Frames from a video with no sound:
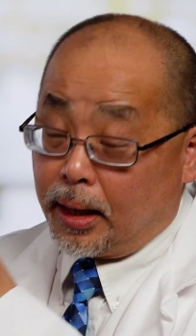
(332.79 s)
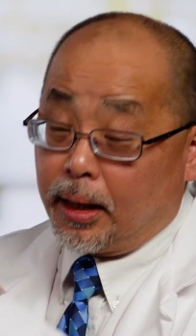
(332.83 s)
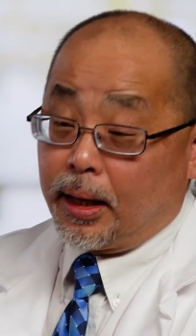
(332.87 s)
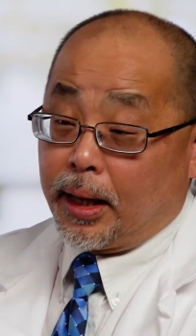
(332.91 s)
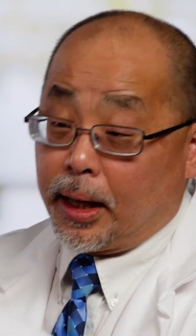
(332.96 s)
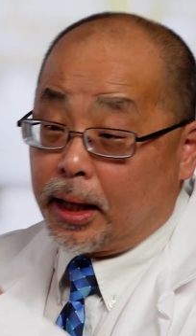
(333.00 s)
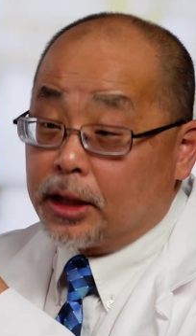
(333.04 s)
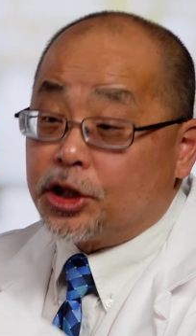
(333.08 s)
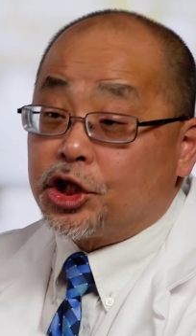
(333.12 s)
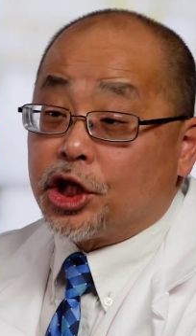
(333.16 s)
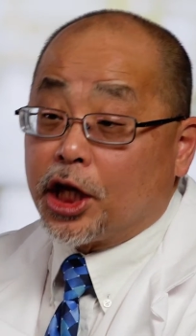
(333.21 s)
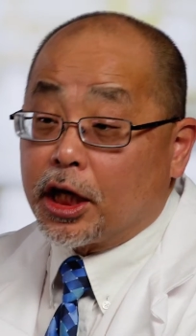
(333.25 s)

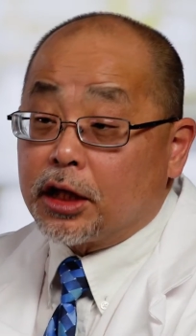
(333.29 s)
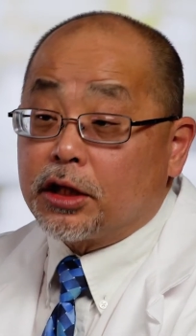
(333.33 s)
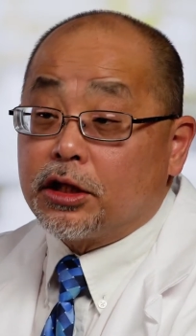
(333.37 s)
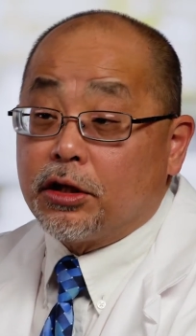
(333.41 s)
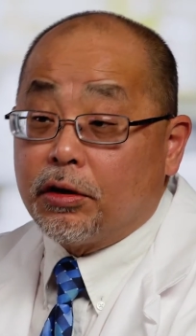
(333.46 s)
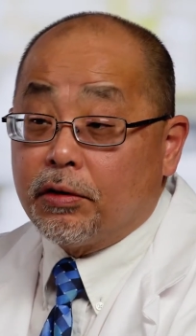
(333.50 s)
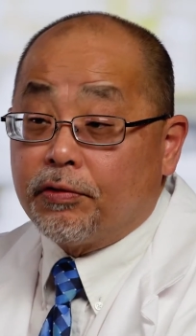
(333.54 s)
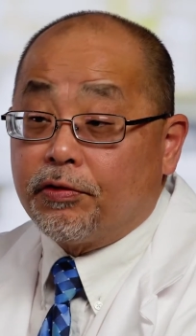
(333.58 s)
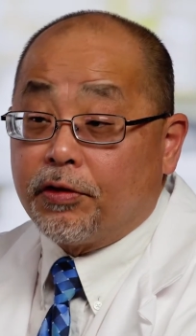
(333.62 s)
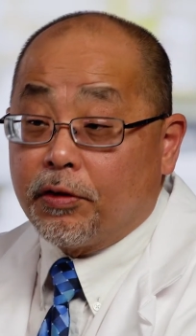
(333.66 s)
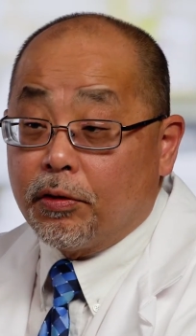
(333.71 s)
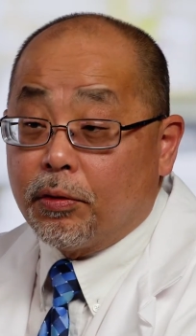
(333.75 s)
and checked
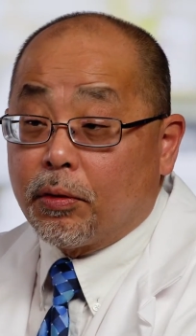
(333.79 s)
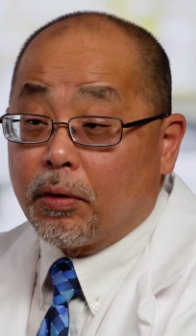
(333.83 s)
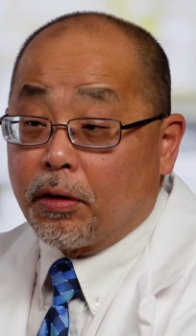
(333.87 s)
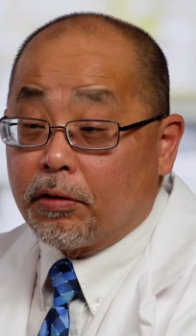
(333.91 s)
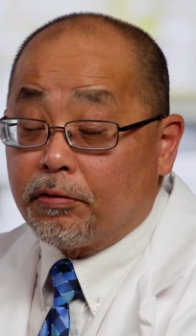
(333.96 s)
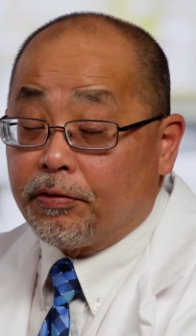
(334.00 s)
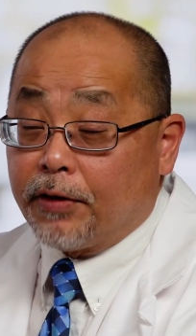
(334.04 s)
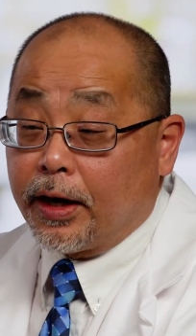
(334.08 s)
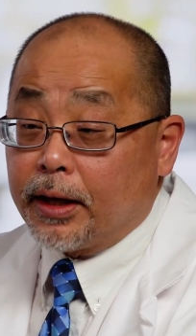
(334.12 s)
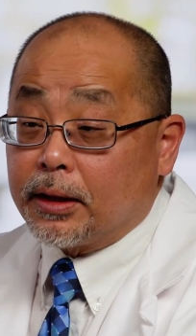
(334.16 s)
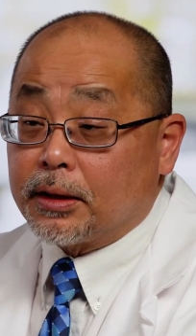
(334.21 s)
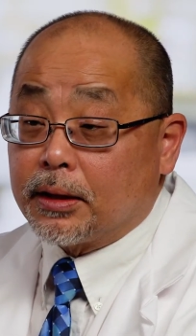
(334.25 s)
you if you were
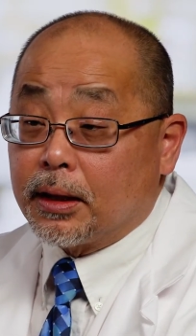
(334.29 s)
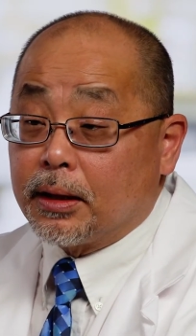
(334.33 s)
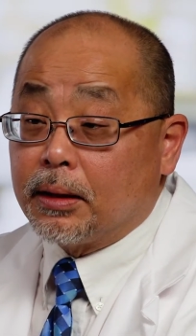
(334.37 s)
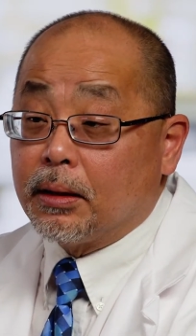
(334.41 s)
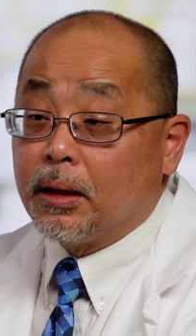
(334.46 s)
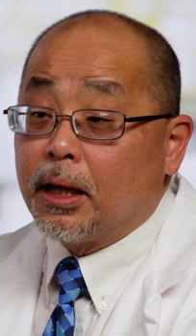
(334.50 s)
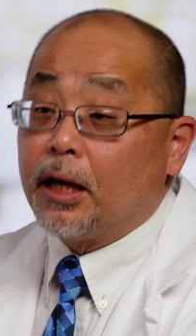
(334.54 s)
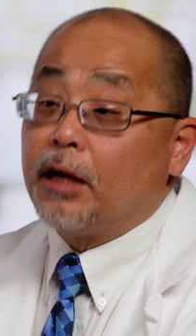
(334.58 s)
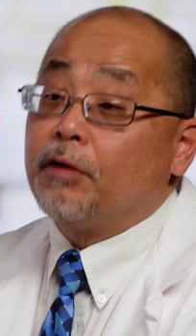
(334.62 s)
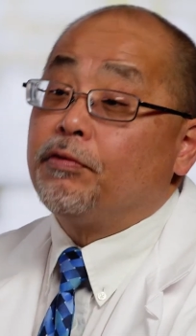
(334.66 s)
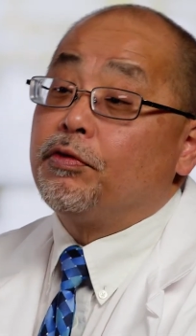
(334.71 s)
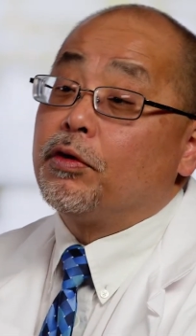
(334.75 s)

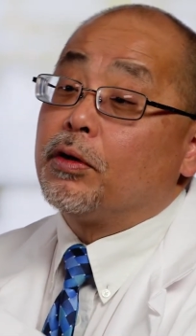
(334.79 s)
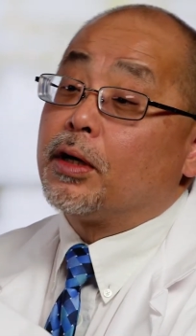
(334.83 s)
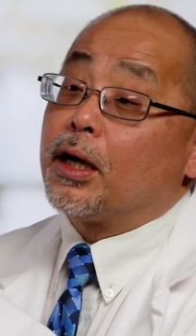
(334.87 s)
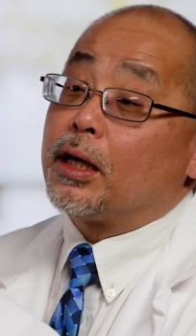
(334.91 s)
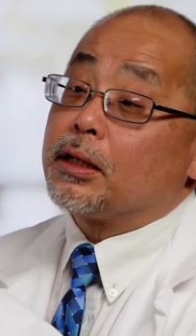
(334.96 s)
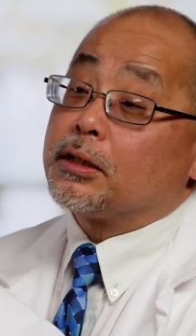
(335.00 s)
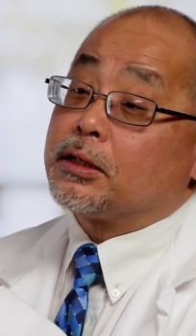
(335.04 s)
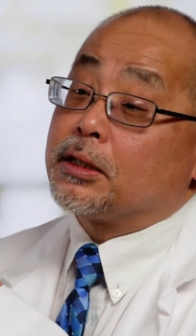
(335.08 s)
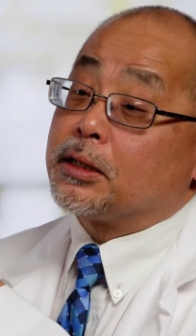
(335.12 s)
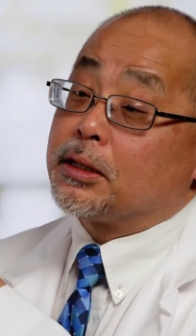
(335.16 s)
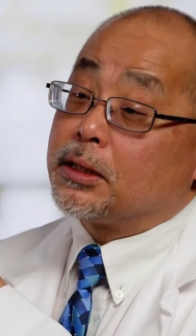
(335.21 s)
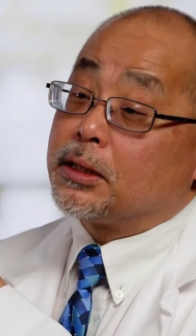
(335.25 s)
infected, if you got